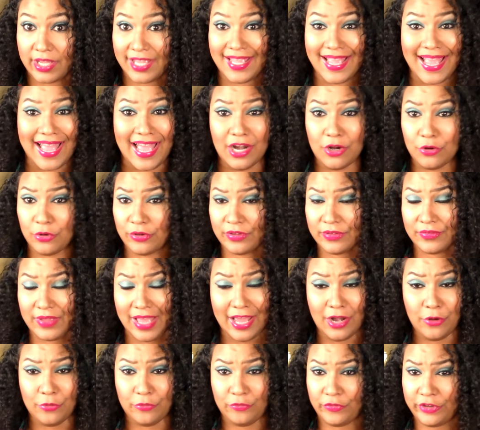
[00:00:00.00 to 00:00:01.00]
okay i don't
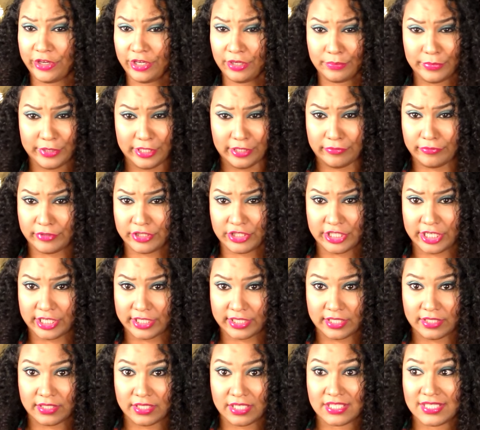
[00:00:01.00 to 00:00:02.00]
i don't fear being
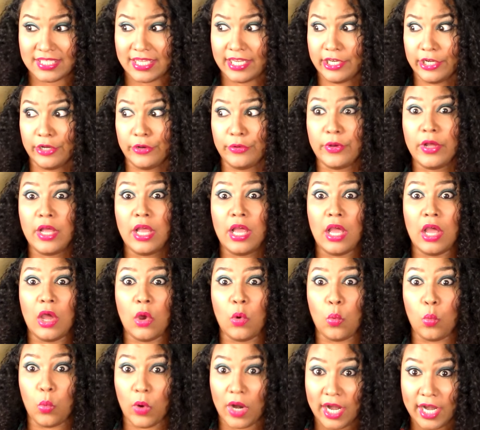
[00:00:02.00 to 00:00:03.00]
rejected because i know
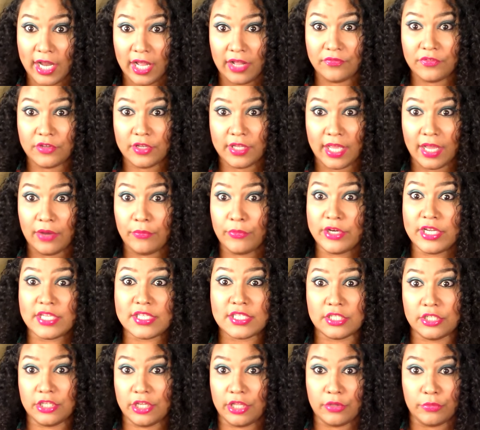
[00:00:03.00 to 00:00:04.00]
right after that one
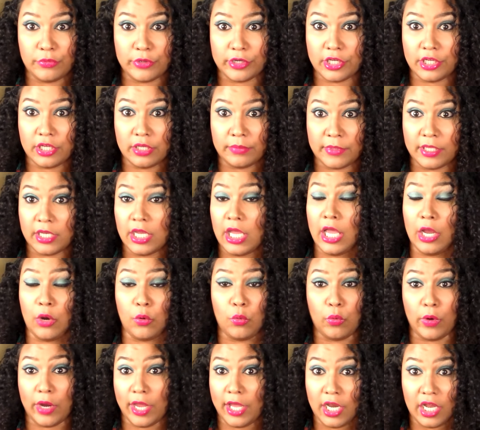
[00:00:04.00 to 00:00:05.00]
is another one coming
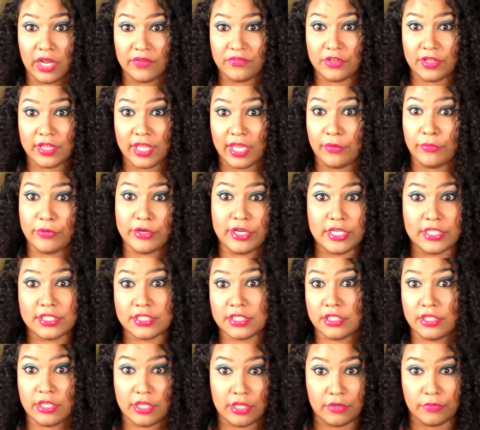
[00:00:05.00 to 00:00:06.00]
right after that one
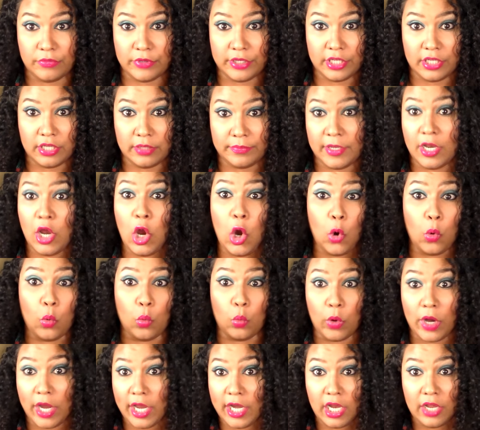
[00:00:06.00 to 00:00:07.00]
is another one coming
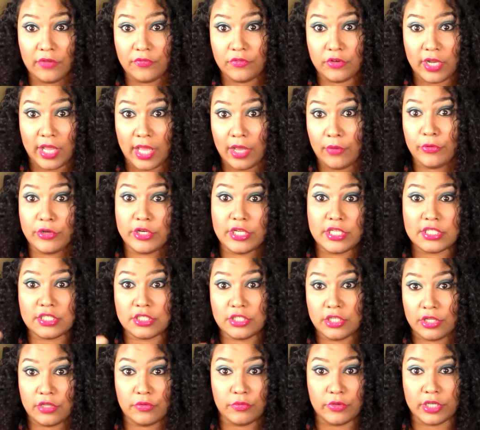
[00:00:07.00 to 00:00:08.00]
right after that one is
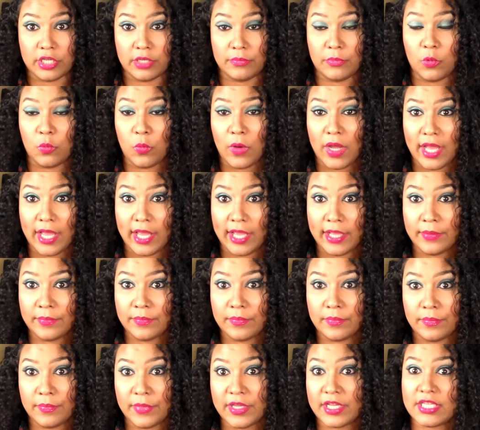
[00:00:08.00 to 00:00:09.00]
another one coming why
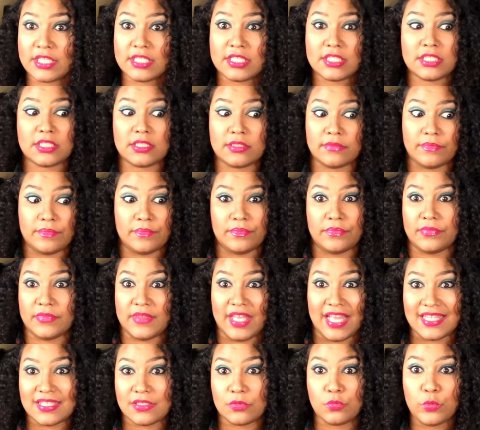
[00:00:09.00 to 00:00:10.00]
because
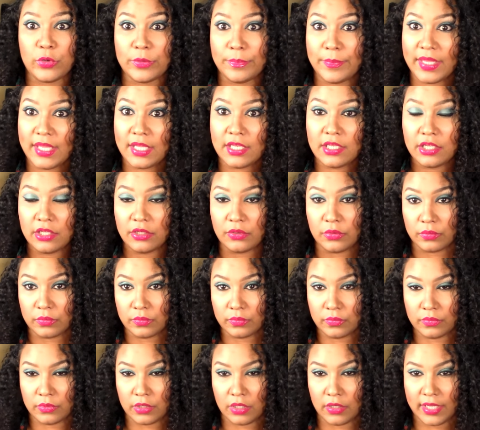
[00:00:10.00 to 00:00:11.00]
that's what men do
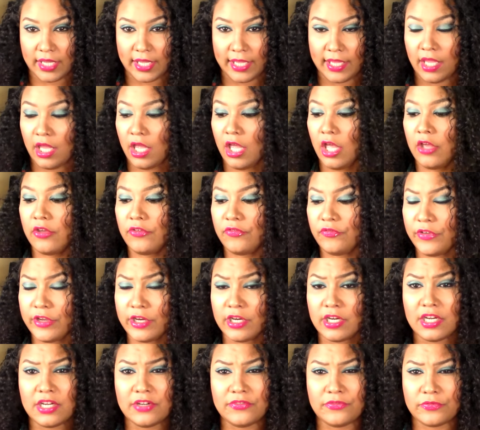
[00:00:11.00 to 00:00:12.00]
okay
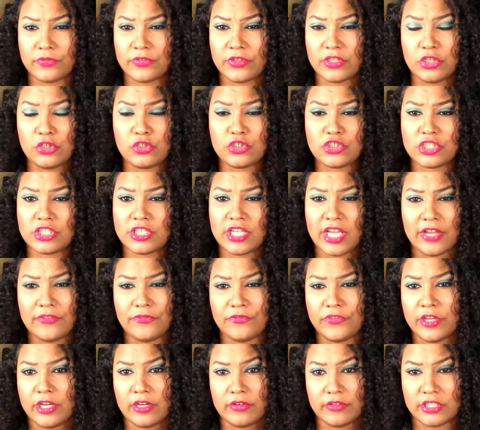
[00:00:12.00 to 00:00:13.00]
fear you should
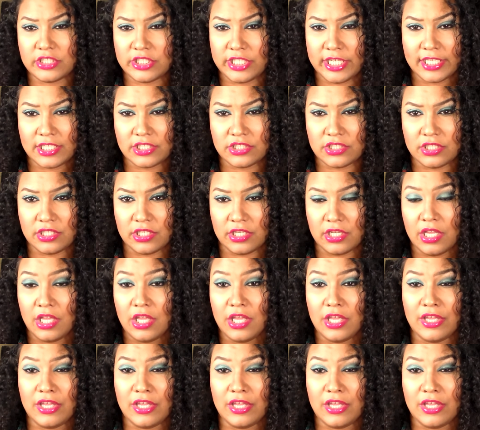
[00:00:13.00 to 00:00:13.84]
not fear rejection